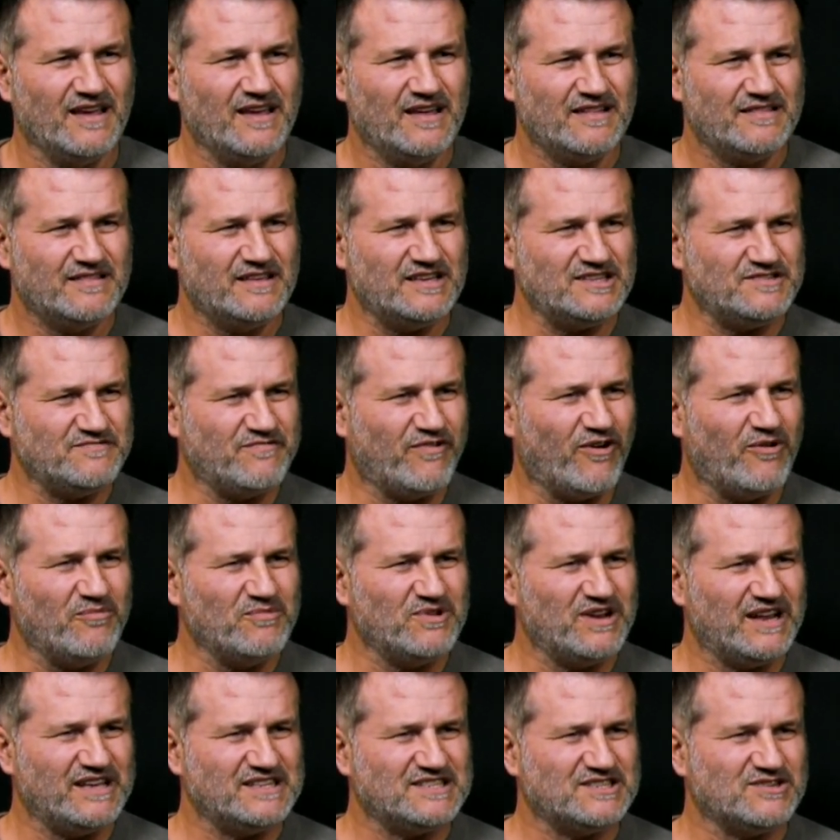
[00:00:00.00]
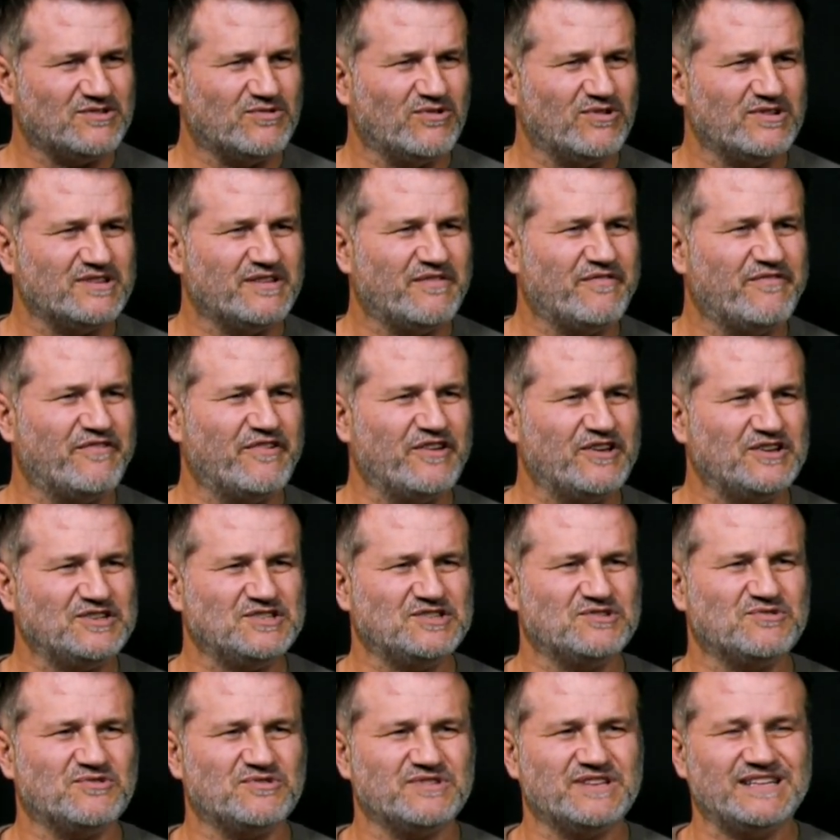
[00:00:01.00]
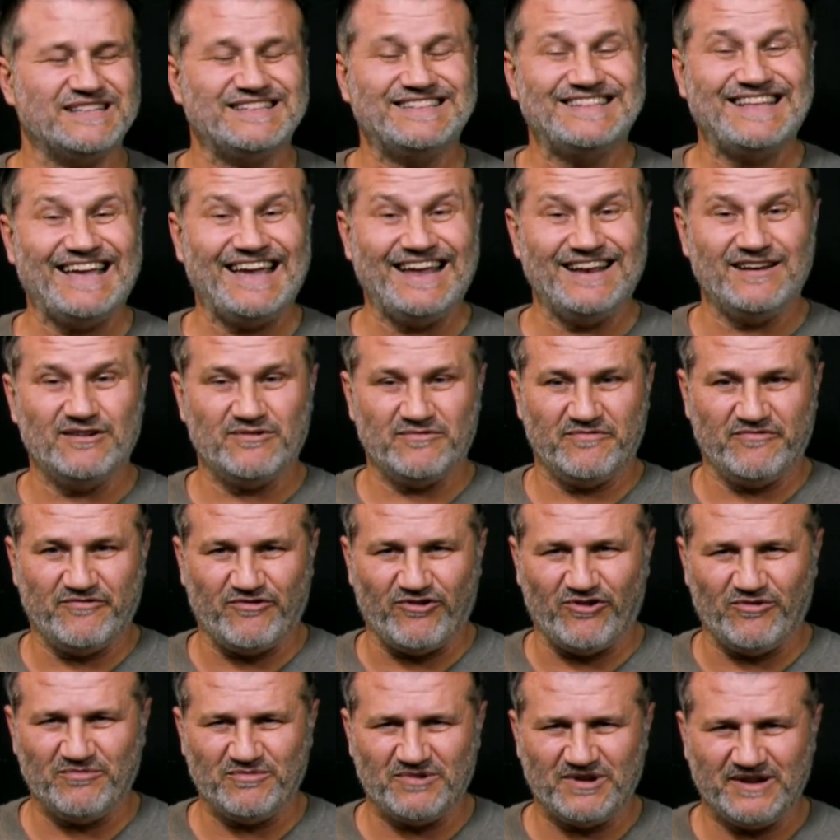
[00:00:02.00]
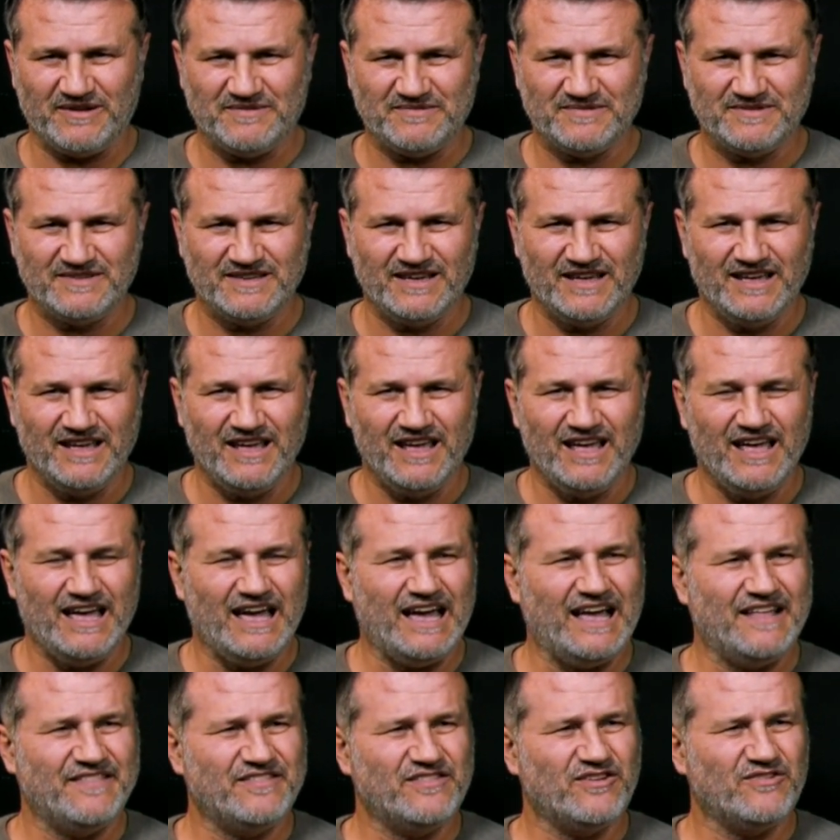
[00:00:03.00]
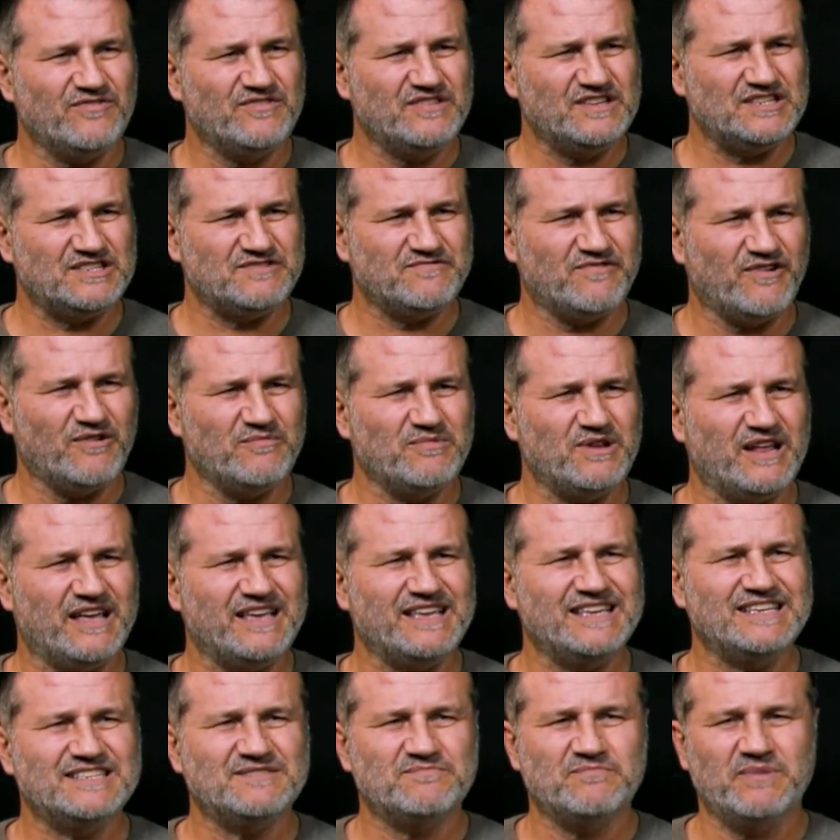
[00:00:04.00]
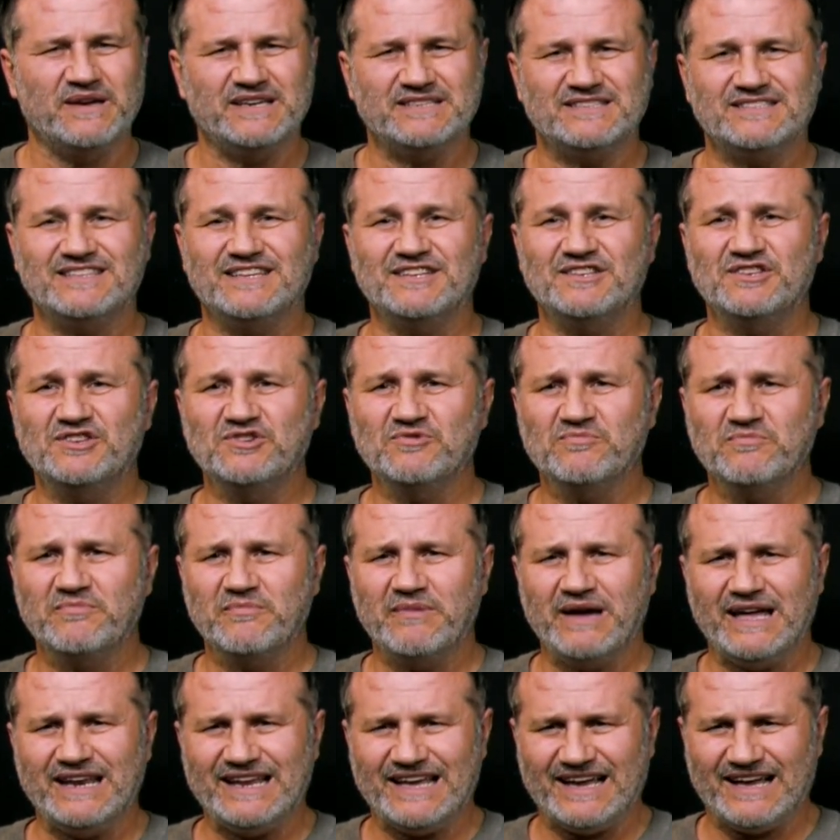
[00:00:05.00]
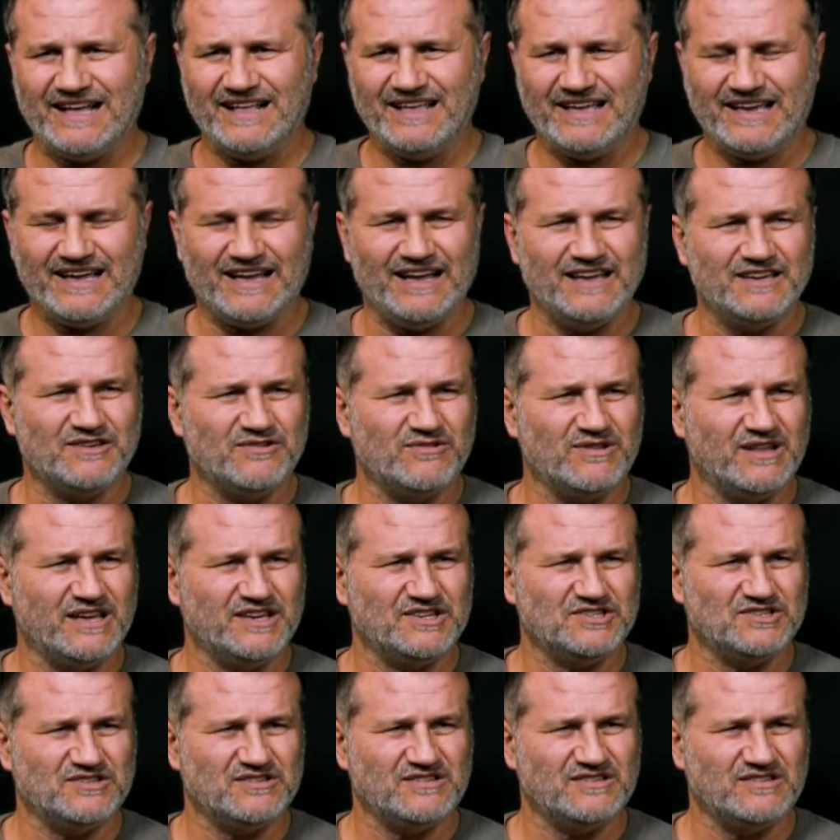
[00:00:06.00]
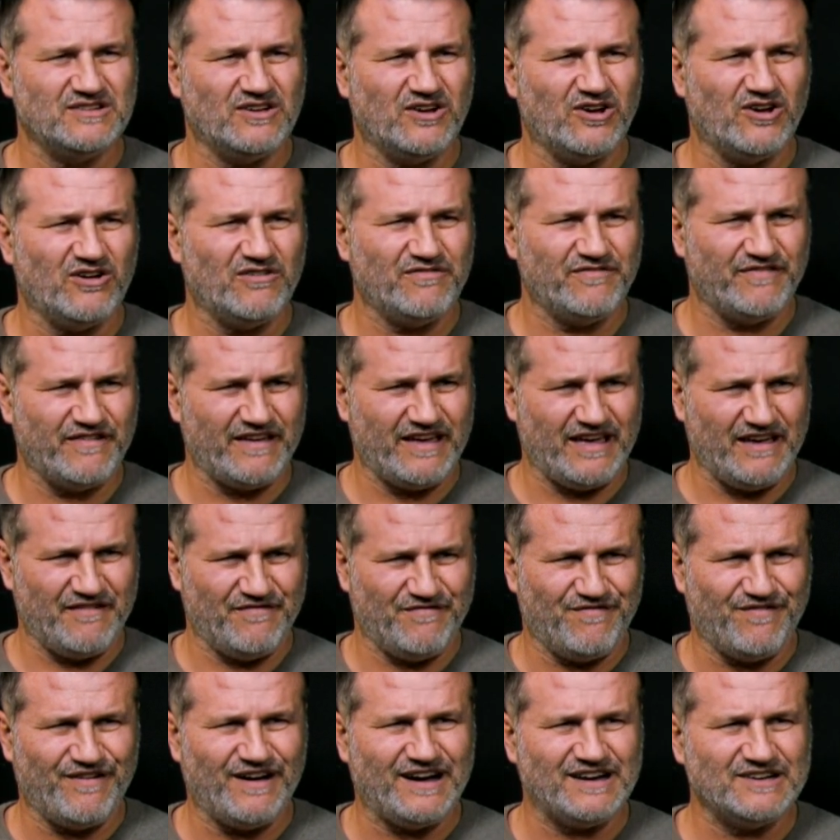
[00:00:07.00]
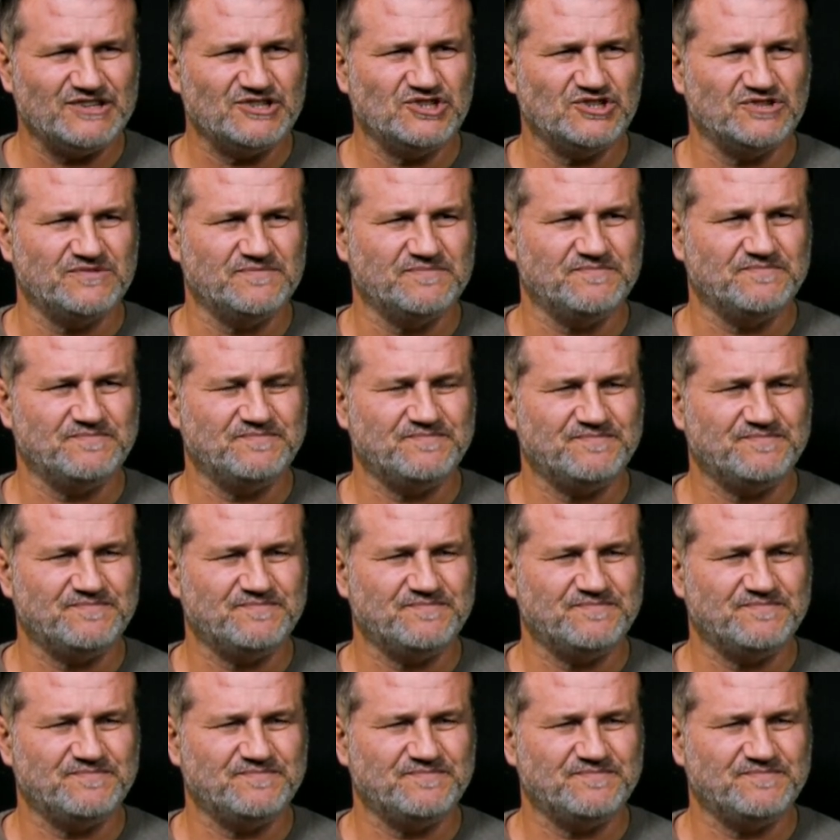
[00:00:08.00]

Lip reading: This formula is called the first order Taylor formula. And on this formula is based the numerical calculation of a function.